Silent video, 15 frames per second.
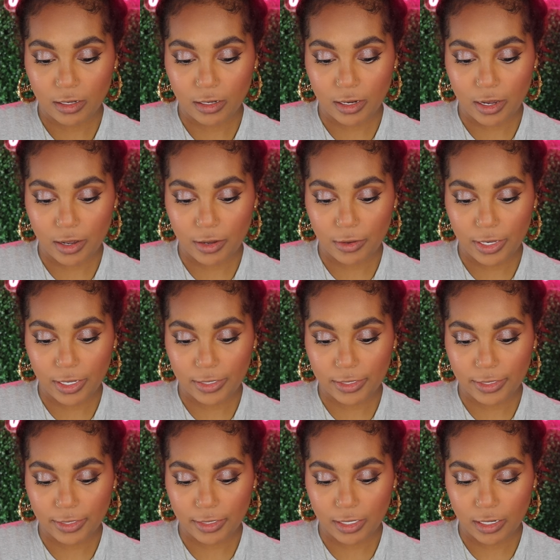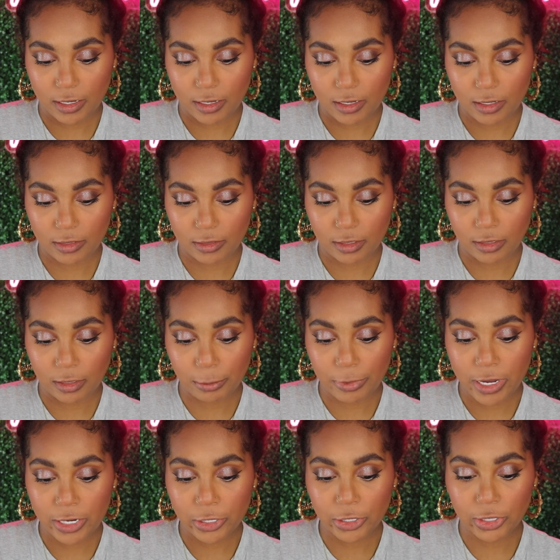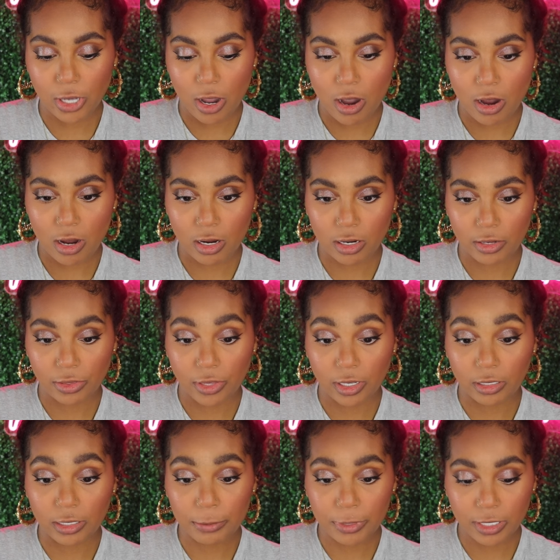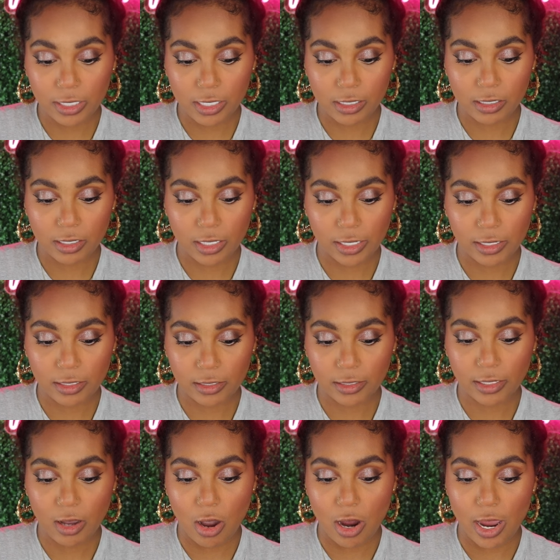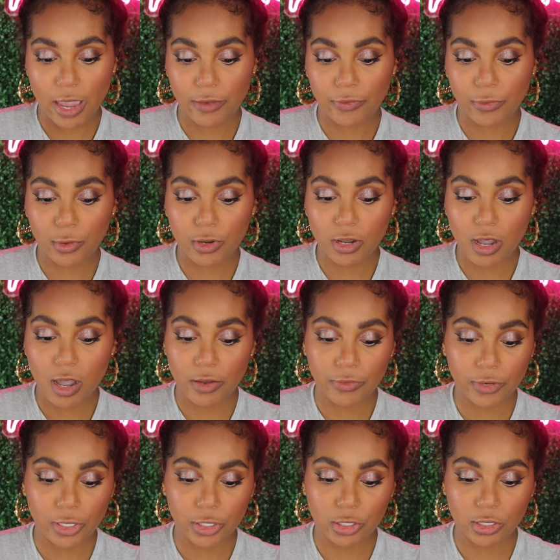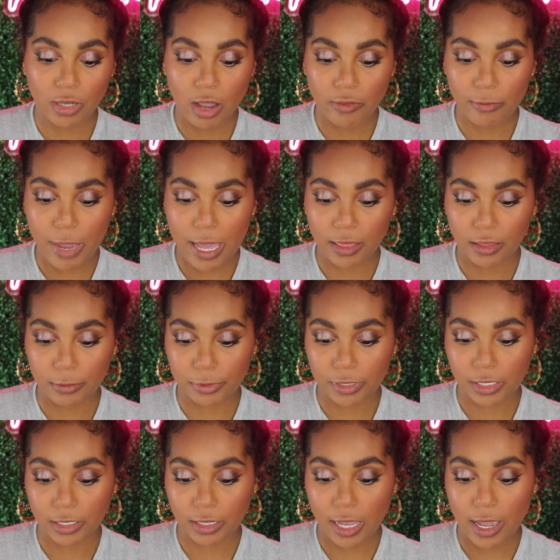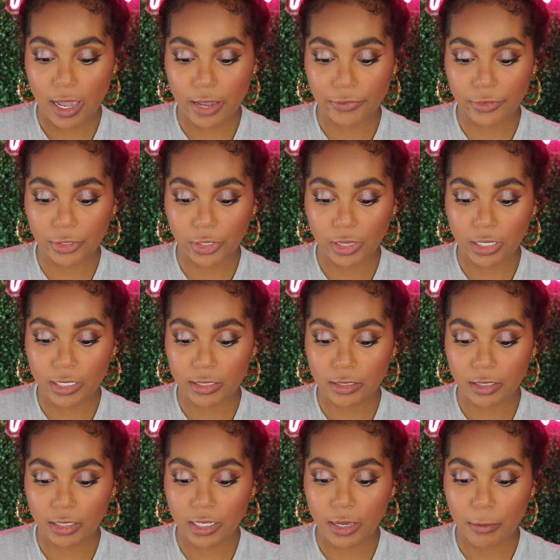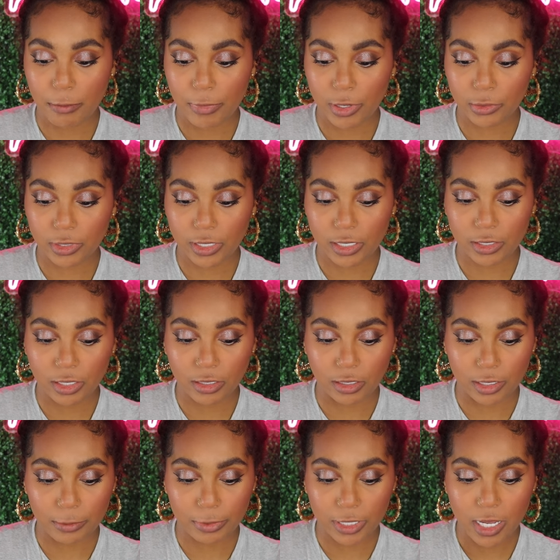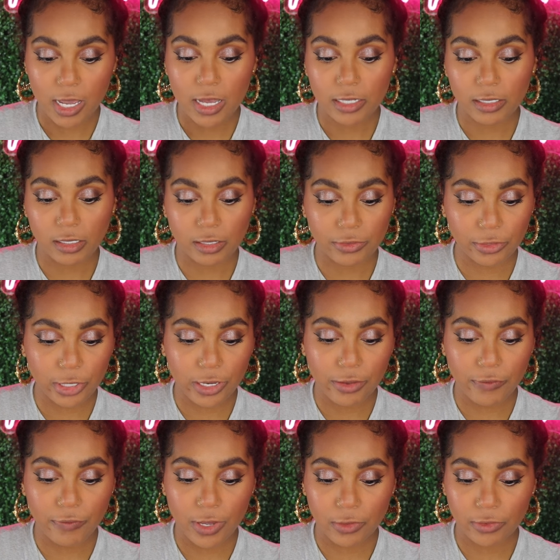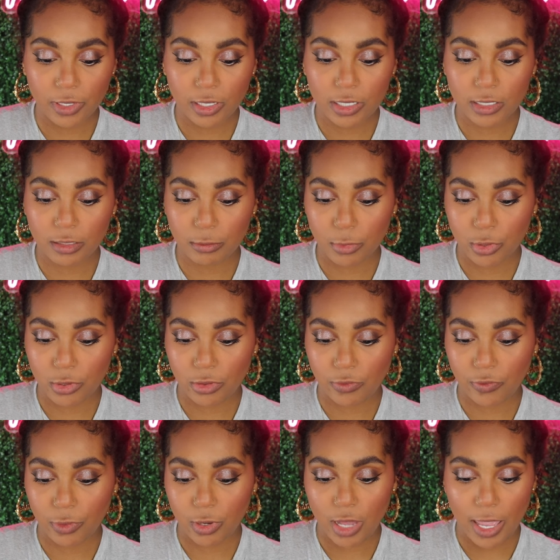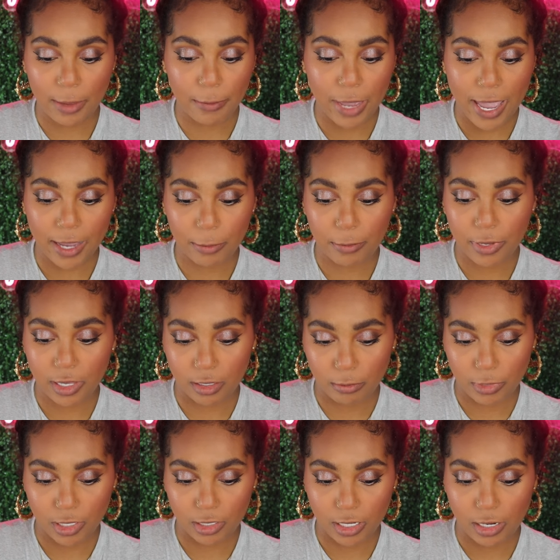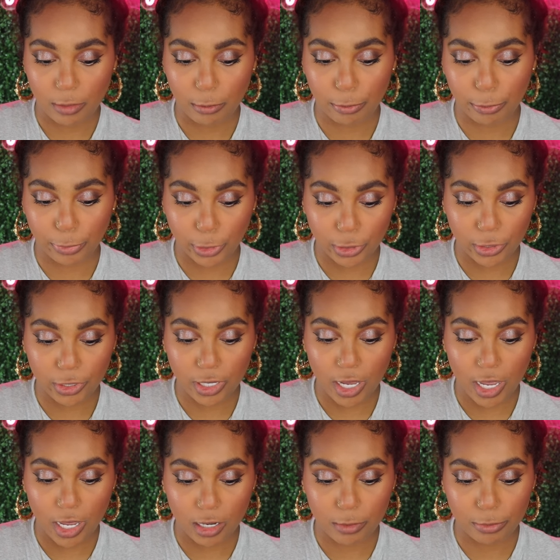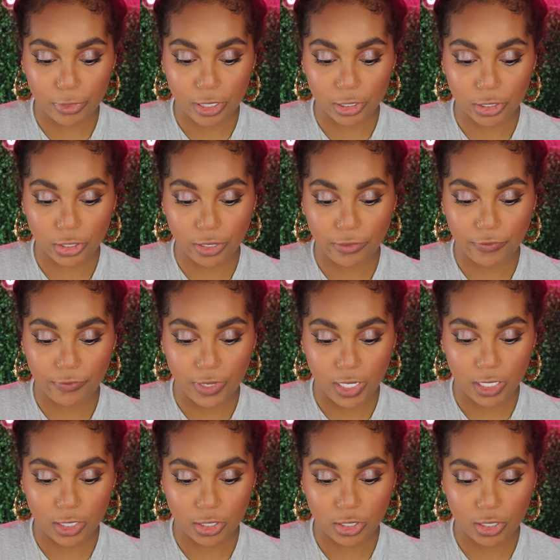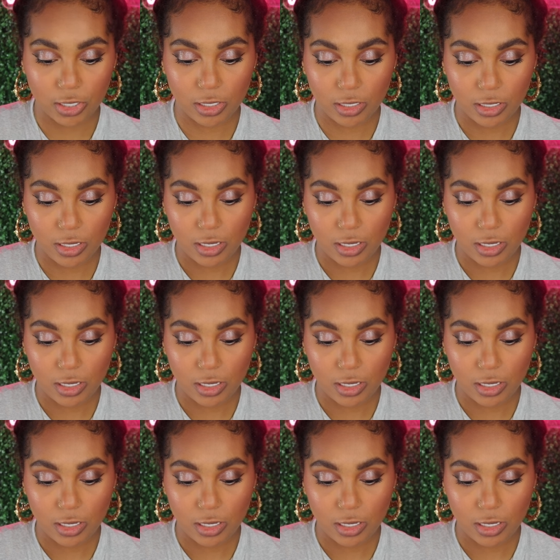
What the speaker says: Now, it says the lipsticks are a full coverage soft matte lipstick that effortlessly melts into lips, delivering velvety smooth, full impact pigment and a blurred airbrushed finish.